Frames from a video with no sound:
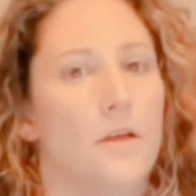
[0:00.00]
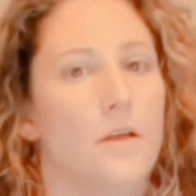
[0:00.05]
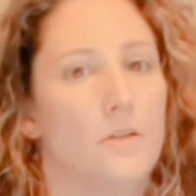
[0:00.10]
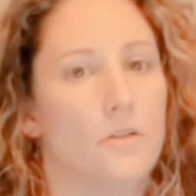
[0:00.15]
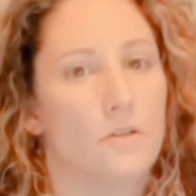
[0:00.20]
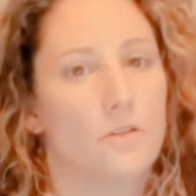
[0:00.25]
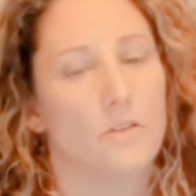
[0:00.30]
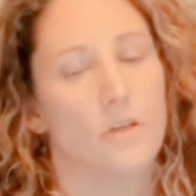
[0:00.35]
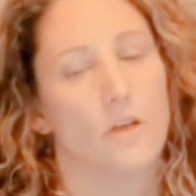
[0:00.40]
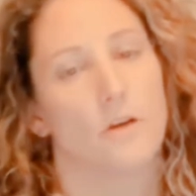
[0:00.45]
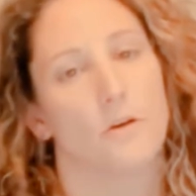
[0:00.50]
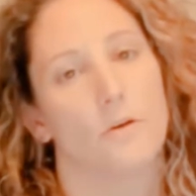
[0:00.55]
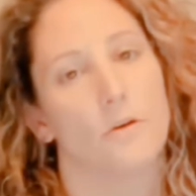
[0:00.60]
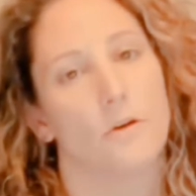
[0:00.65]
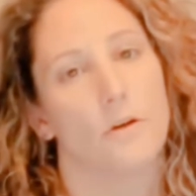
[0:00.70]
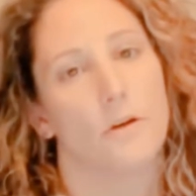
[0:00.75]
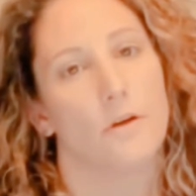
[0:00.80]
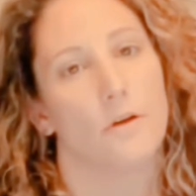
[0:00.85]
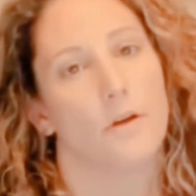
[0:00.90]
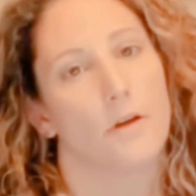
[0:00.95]
So
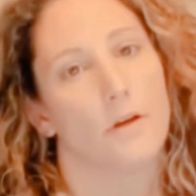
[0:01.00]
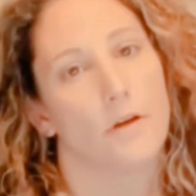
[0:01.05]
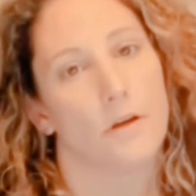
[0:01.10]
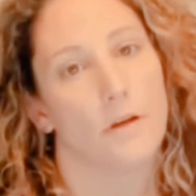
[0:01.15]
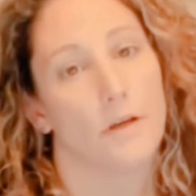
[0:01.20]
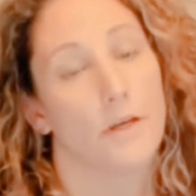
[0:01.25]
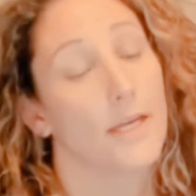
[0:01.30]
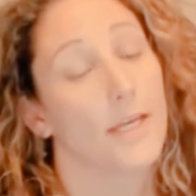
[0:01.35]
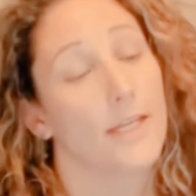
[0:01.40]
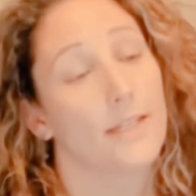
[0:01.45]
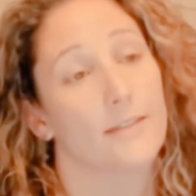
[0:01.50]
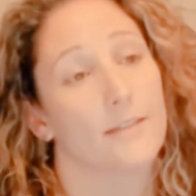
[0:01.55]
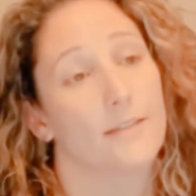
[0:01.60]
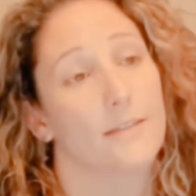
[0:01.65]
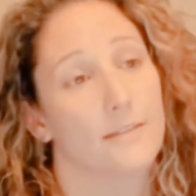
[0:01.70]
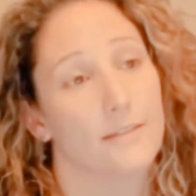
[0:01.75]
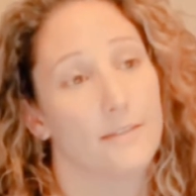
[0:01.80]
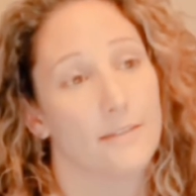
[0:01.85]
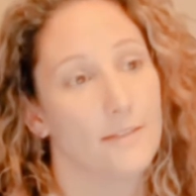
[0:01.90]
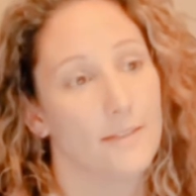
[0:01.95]

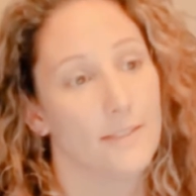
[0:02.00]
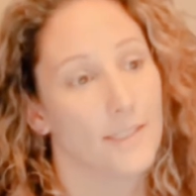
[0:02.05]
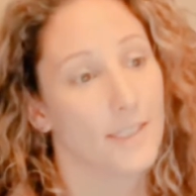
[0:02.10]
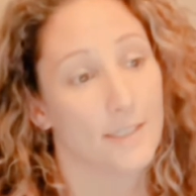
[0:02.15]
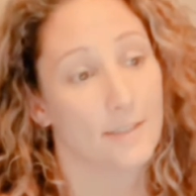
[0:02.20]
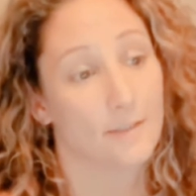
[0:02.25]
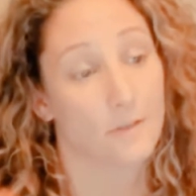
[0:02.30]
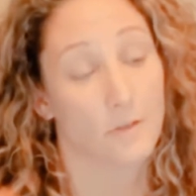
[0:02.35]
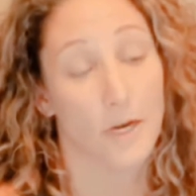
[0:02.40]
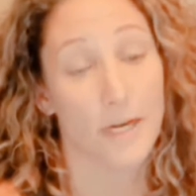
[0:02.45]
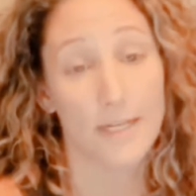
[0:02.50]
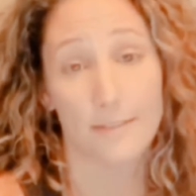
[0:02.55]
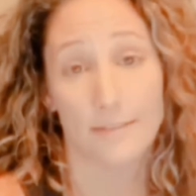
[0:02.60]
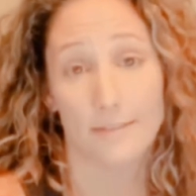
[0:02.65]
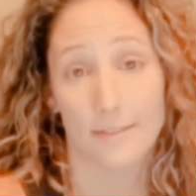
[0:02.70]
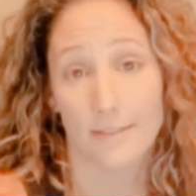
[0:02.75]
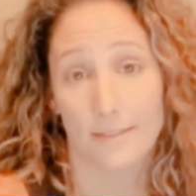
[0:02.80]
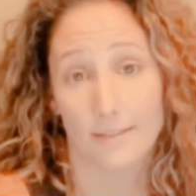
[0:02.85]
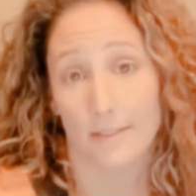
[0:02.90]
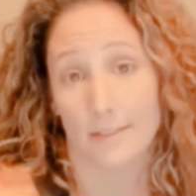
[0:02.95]
it's great.
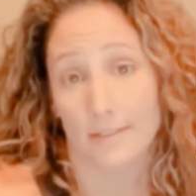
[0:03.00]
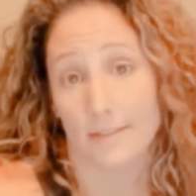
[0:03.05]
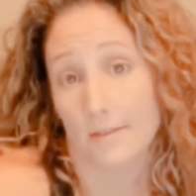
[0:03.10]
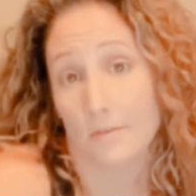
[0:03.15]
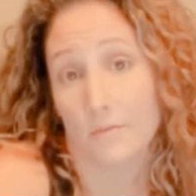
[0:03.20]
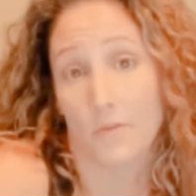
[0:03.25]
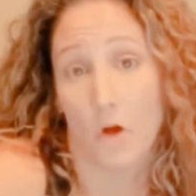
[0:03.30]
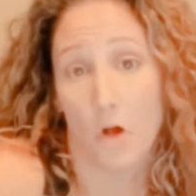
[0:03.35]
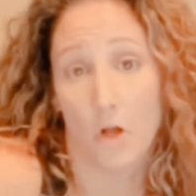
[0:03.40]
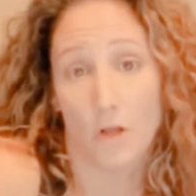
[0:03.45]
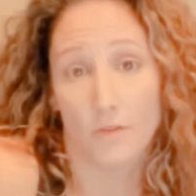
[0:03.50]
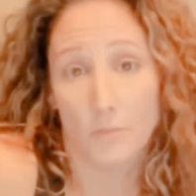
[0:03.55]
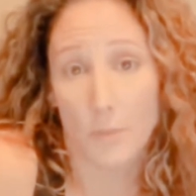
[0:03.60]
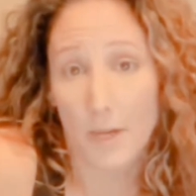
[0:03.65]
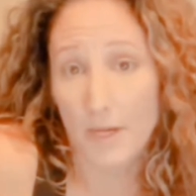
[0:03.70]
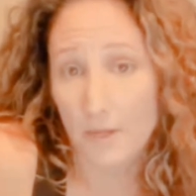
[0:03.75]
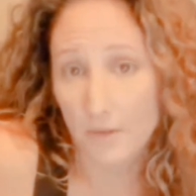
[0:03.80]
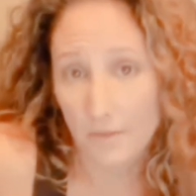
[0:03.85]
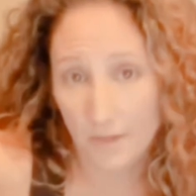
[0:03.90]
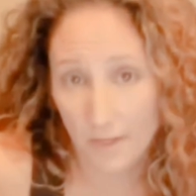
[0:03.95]
It's evolved
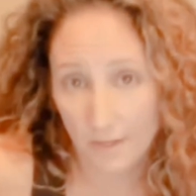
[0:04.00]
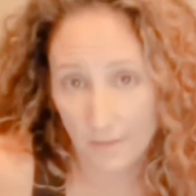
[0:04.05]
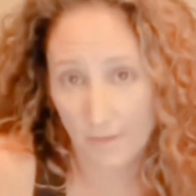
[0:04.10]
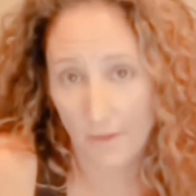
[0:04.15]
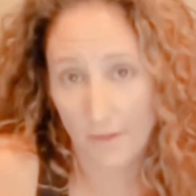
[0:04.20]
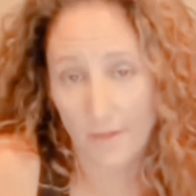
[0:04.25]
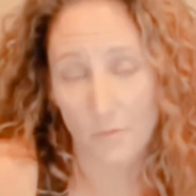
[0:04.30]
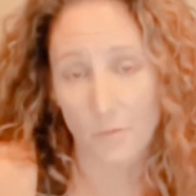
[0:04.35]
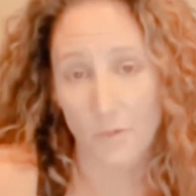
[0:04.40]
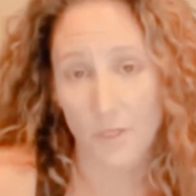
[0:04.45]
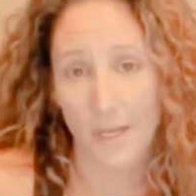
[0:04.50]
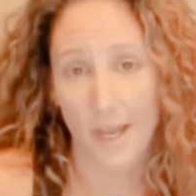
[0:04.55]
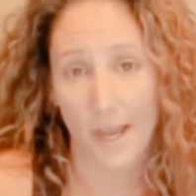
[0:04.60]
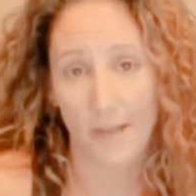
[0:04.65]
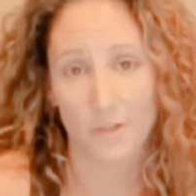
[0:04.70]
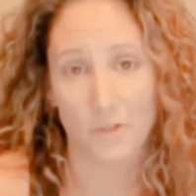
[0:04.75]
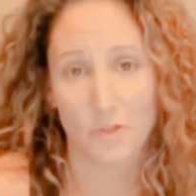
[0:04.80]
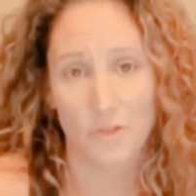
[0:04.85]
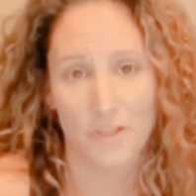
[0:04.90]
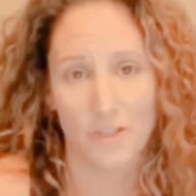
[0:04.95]
better than I thought it would,
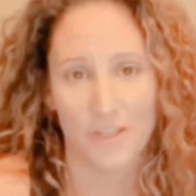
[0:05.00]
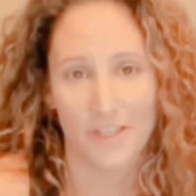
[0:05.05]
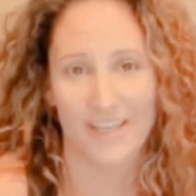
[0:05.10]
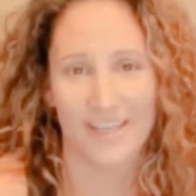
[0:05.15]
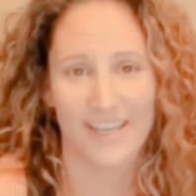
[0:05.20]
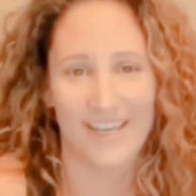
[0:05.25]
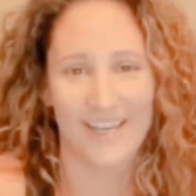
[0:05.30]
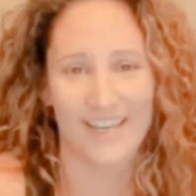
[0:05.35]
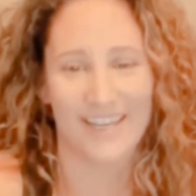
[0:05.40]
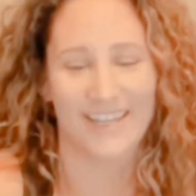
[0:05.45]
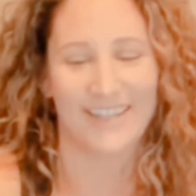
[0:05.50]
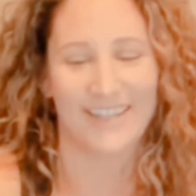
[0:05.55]
actually.